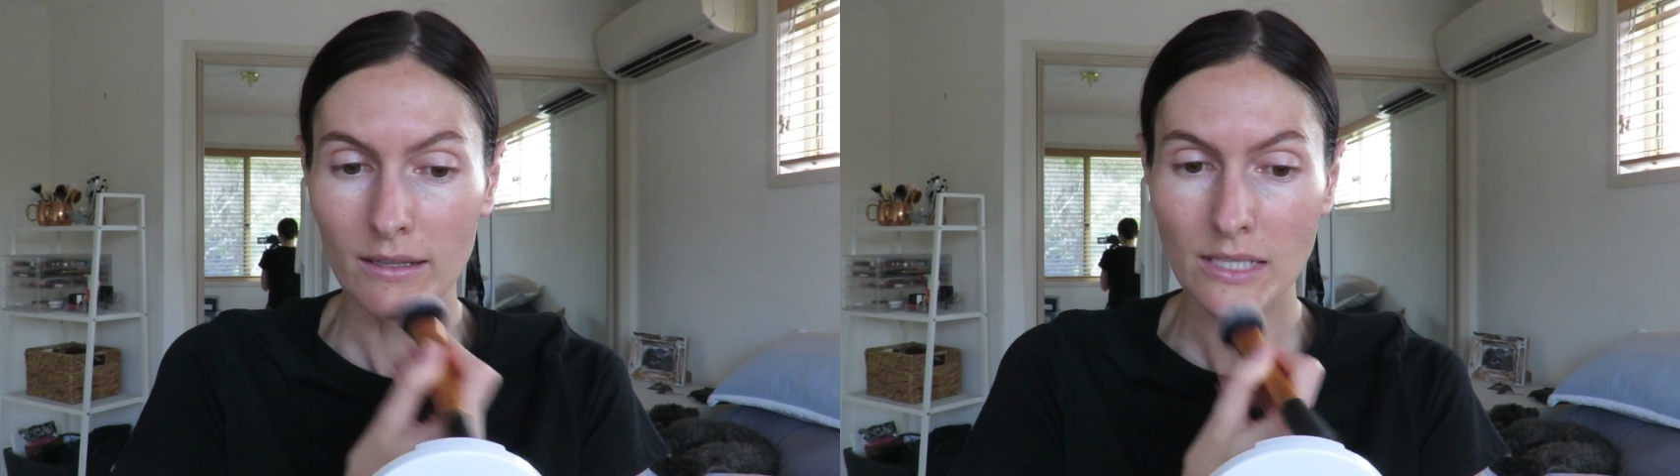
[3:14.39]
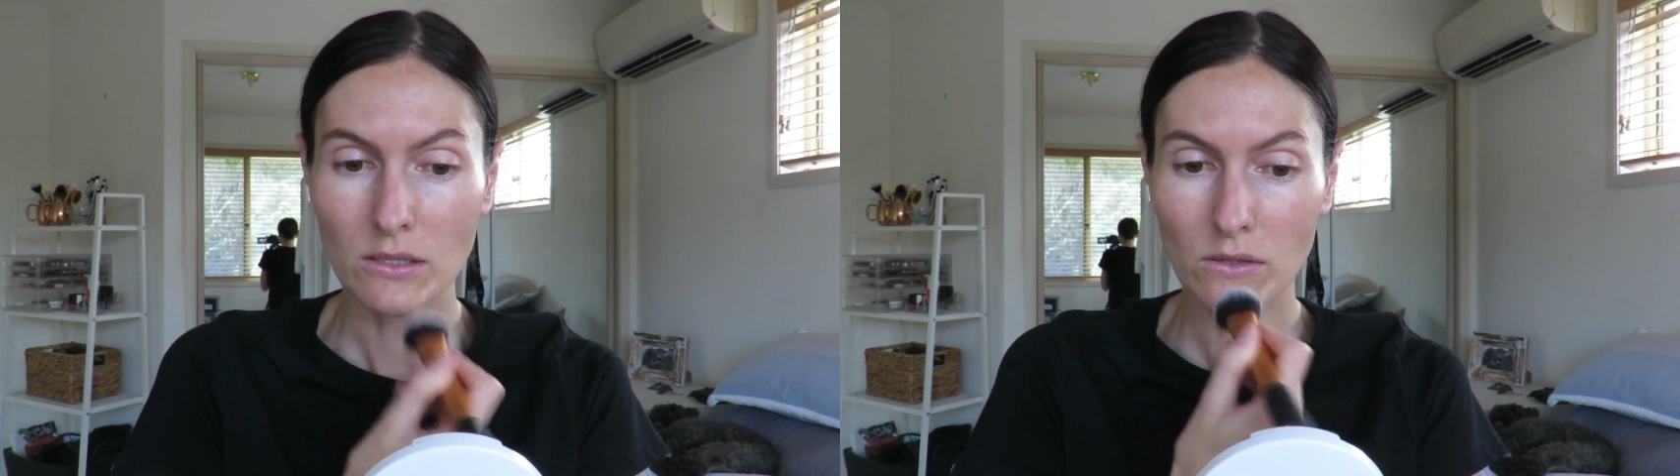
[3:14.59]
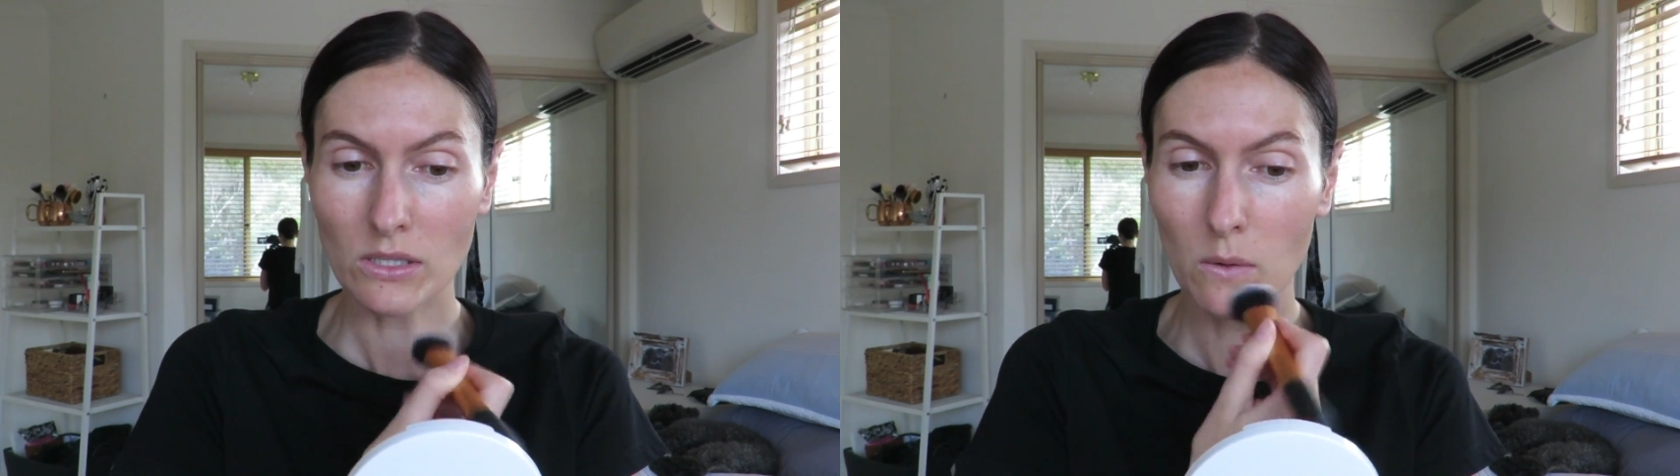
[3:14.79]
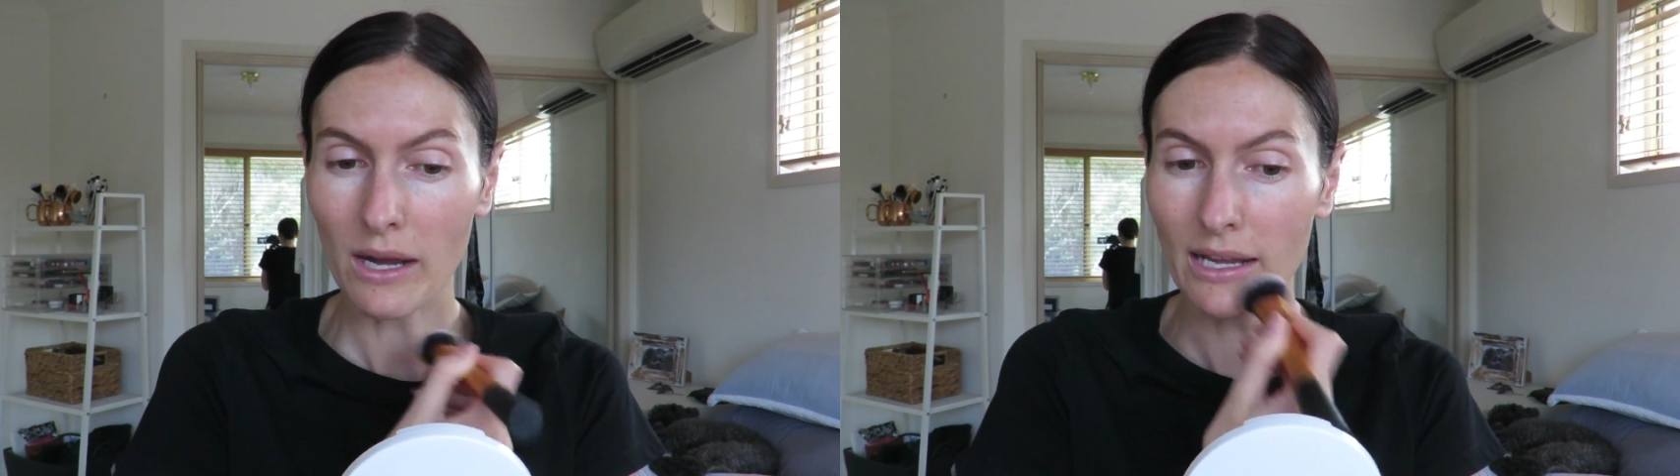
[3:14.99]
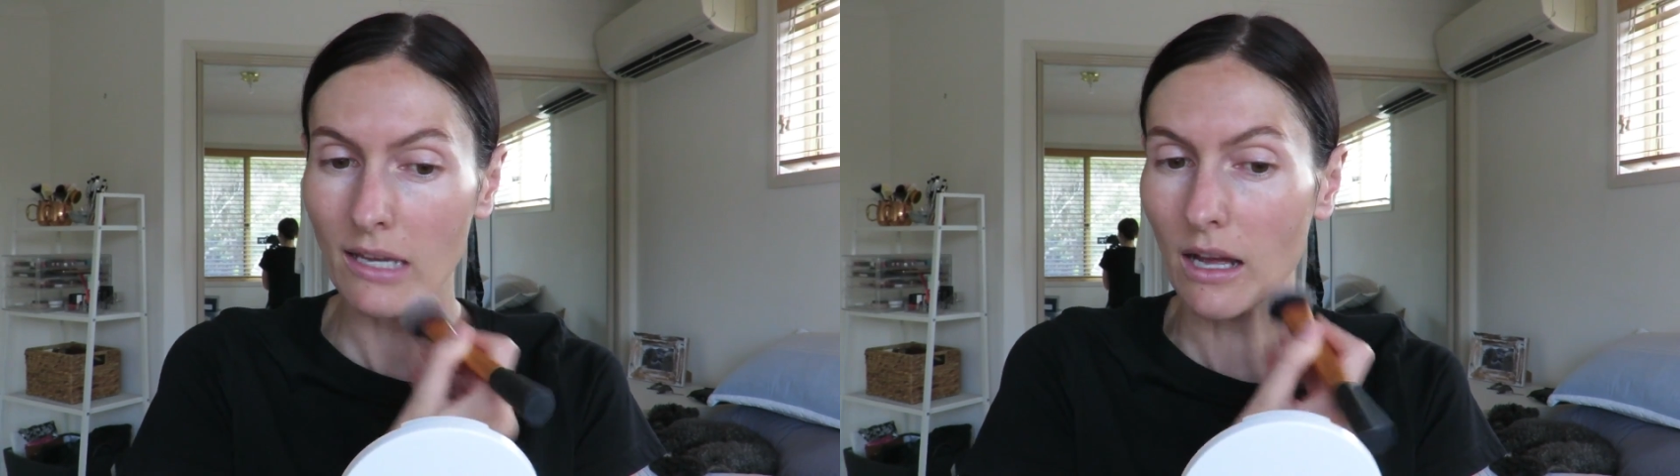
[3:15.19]
This looks
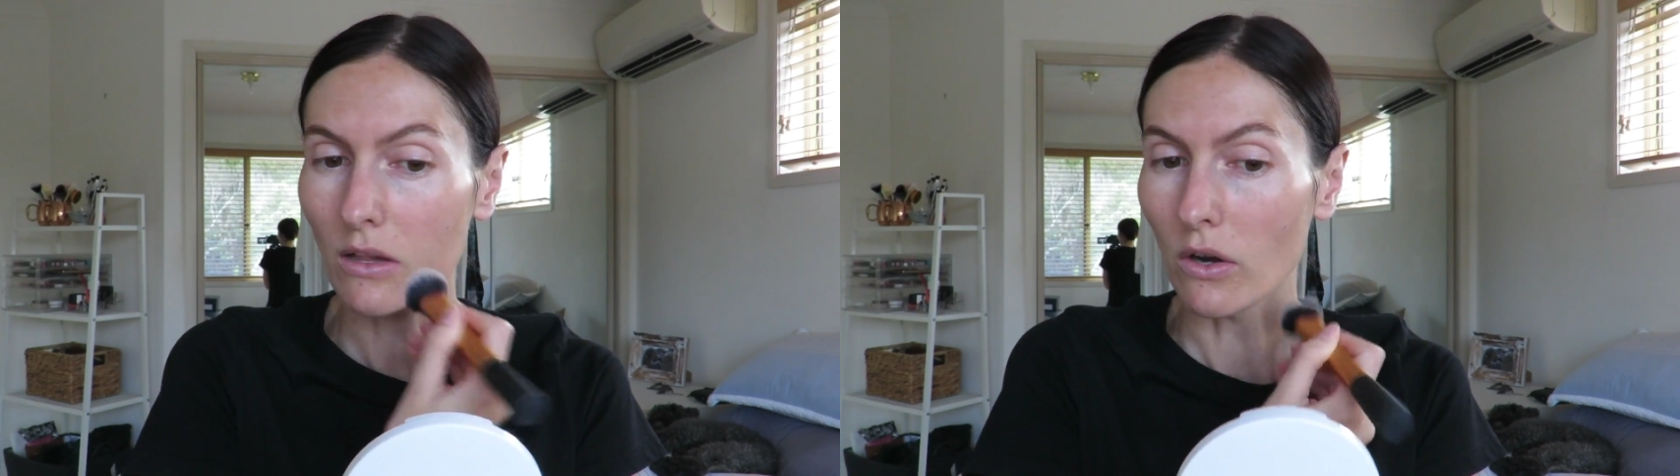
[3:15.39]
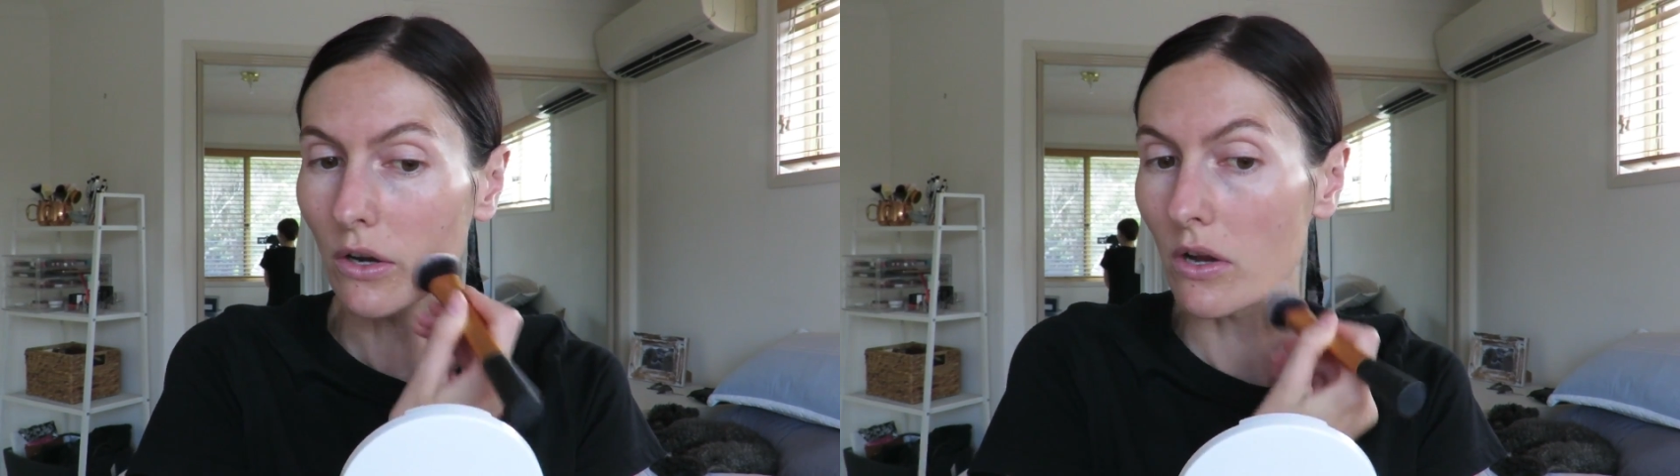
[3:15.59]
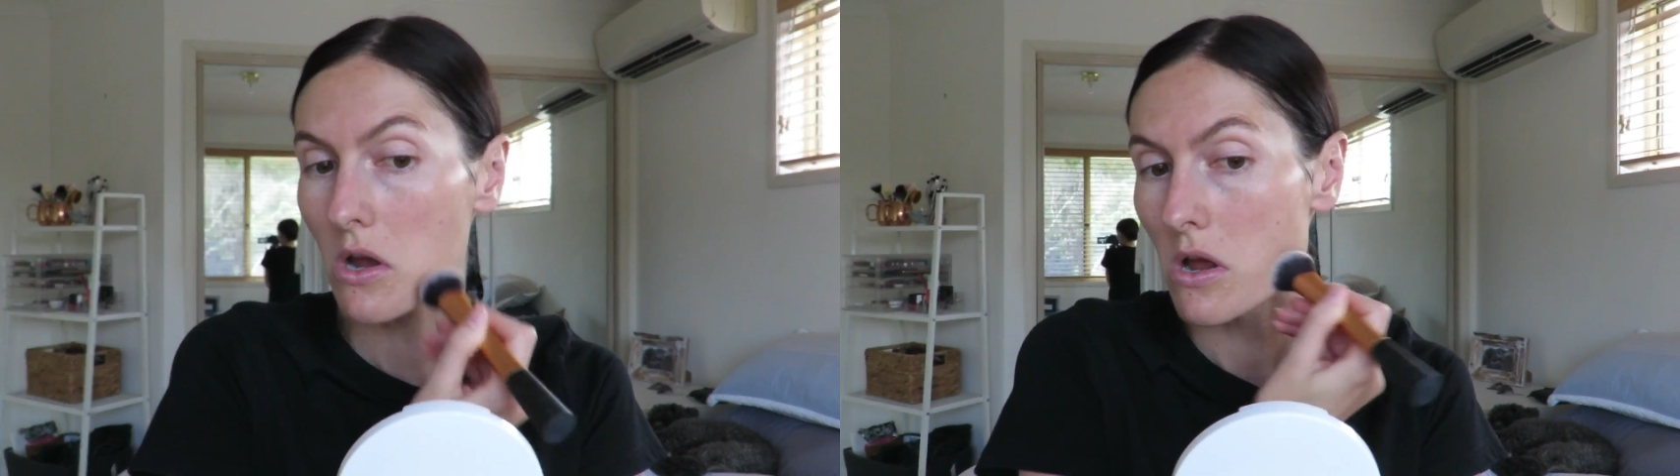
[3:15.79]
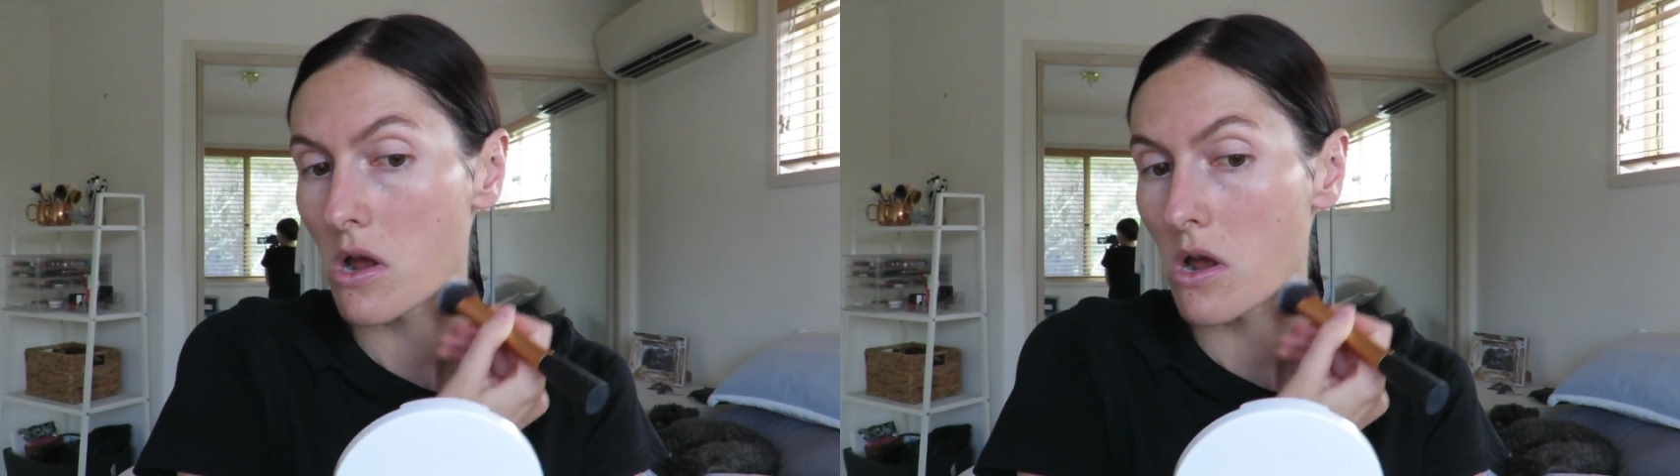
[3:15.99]
quite yellow.